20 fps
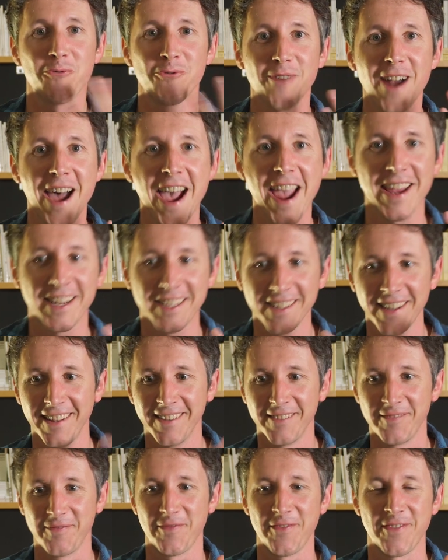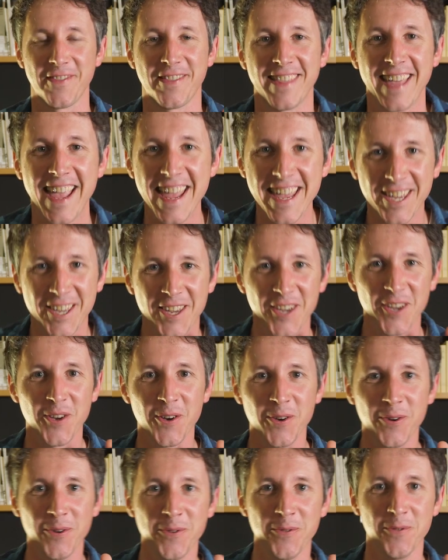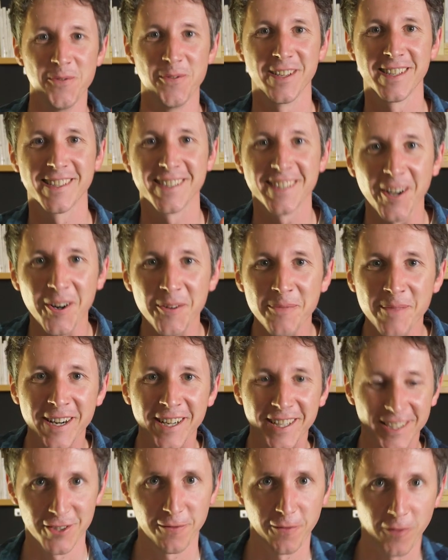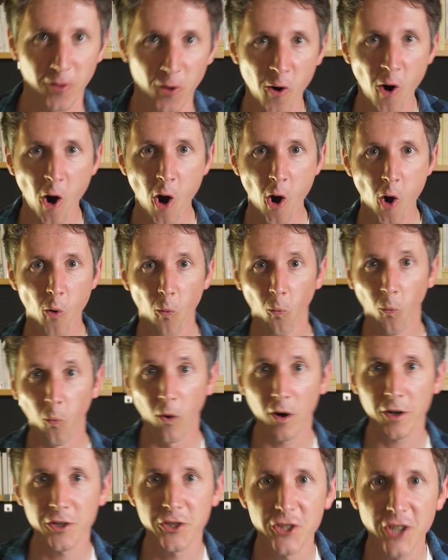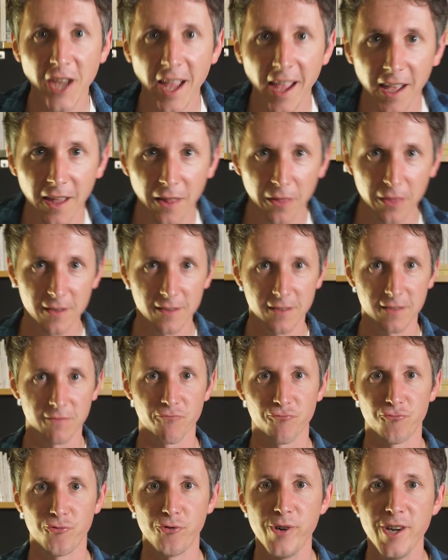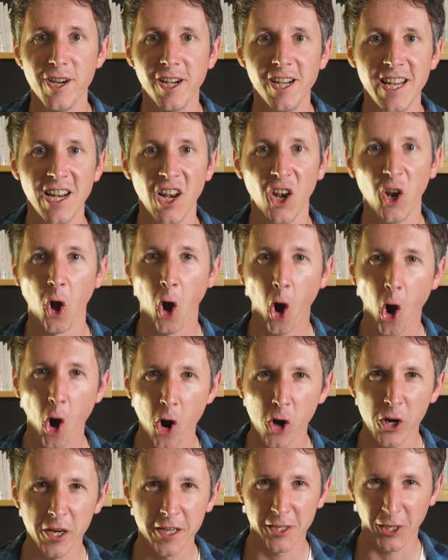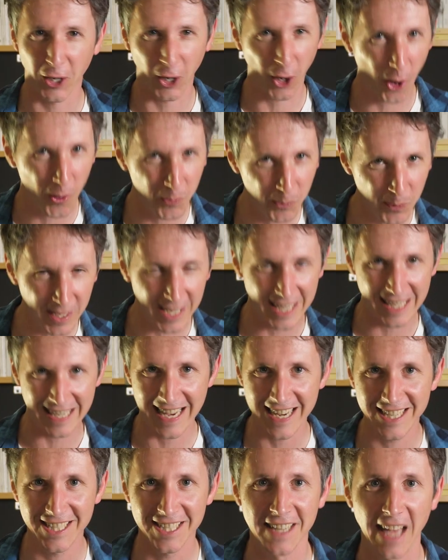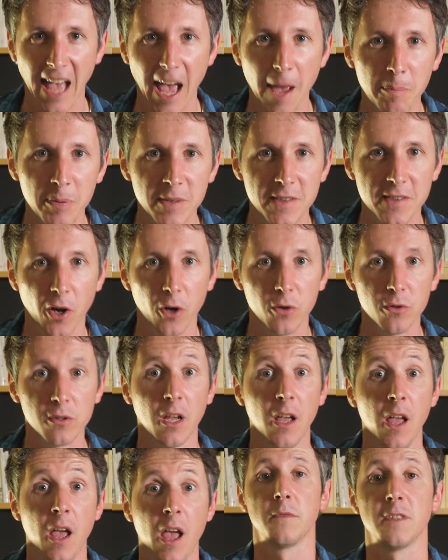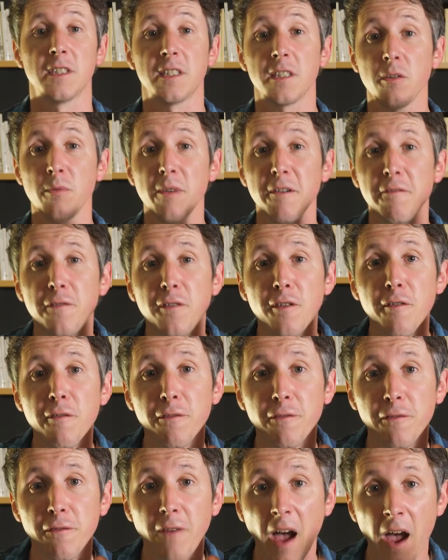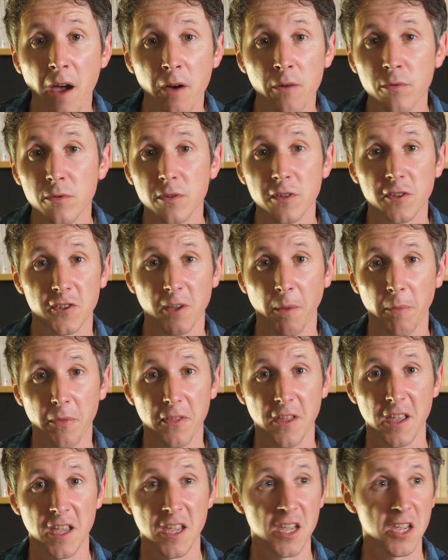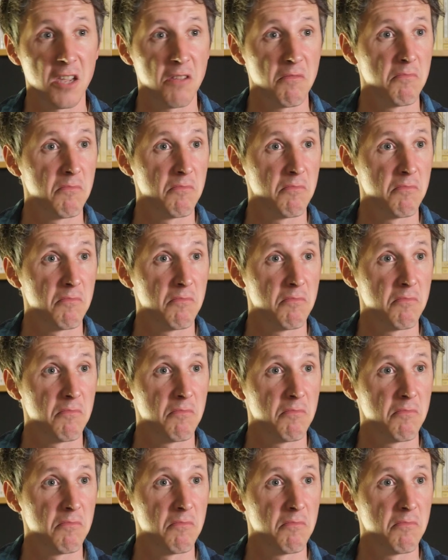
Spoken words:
right. Thank you so much for watching this really long and complicated episode. So if you found something